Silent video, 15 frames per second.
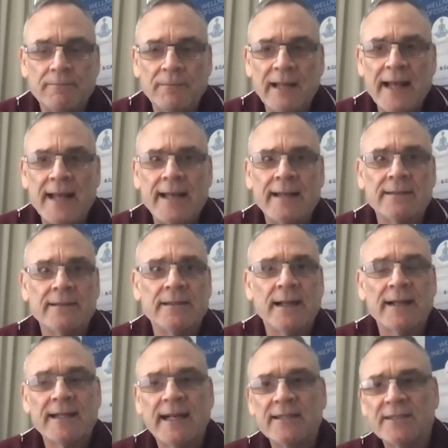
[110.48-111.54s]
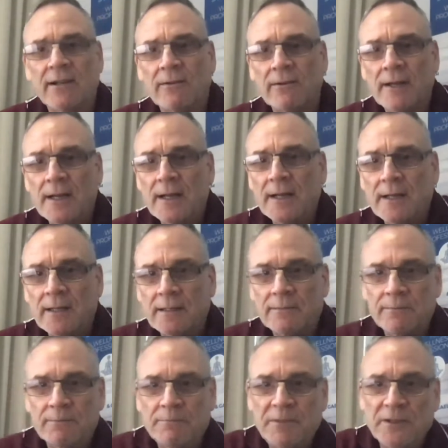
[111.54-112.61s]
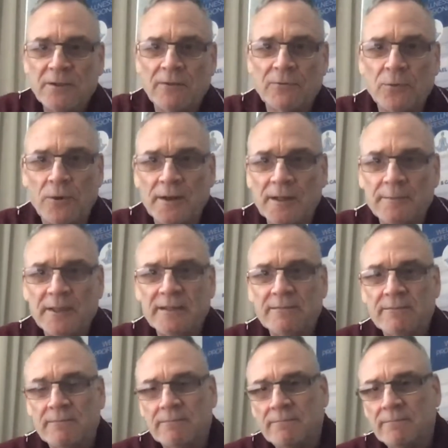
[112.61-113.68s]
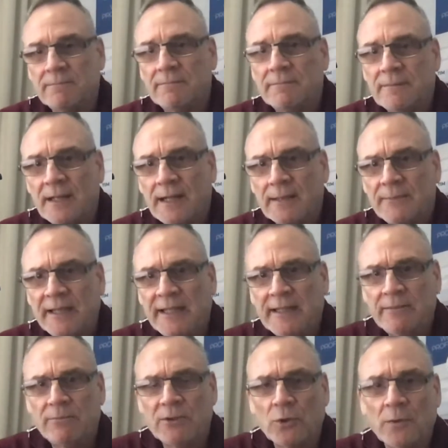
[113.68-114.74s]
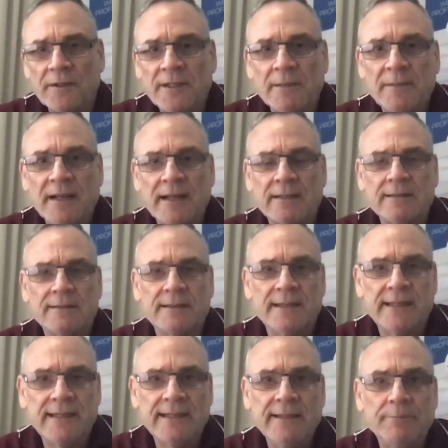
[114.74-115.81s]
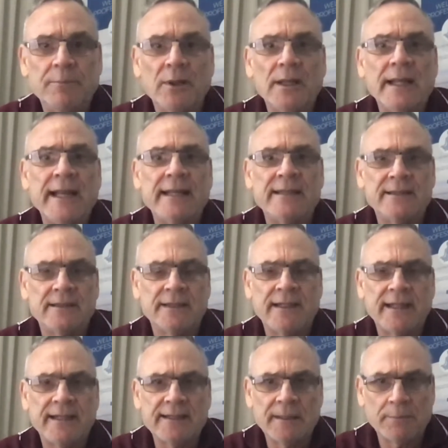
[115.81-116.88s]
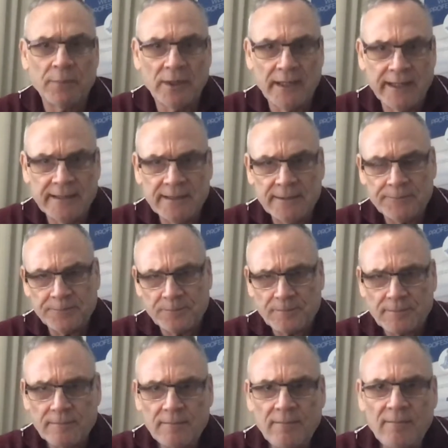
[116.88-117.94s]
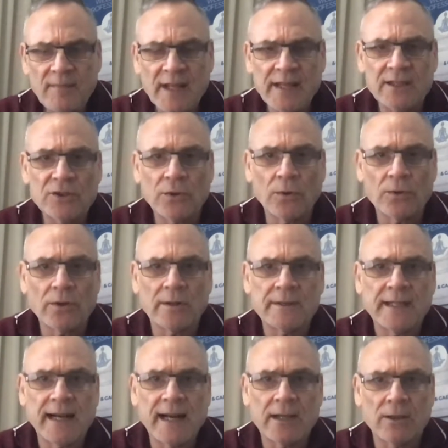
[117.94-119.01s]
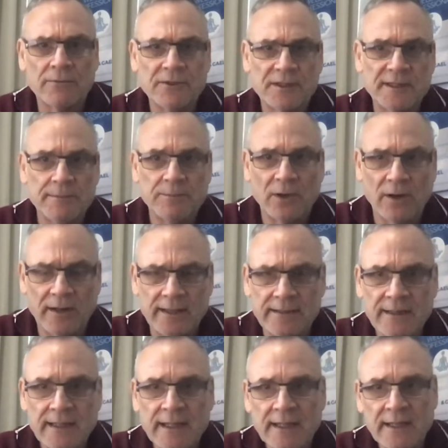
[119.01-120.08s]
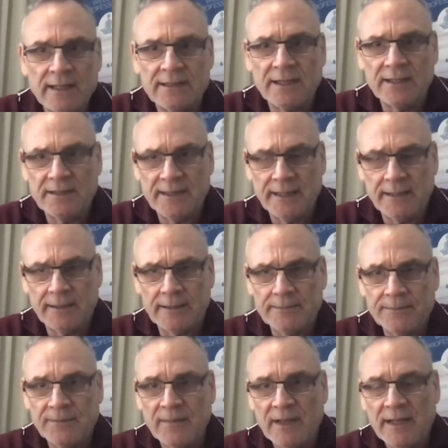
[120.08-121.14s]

Bang. Okay, so bitten off quite a bit um, here. We're talking about the blend. Today is a blend, and it's called On Guard, obviously by doTERRA.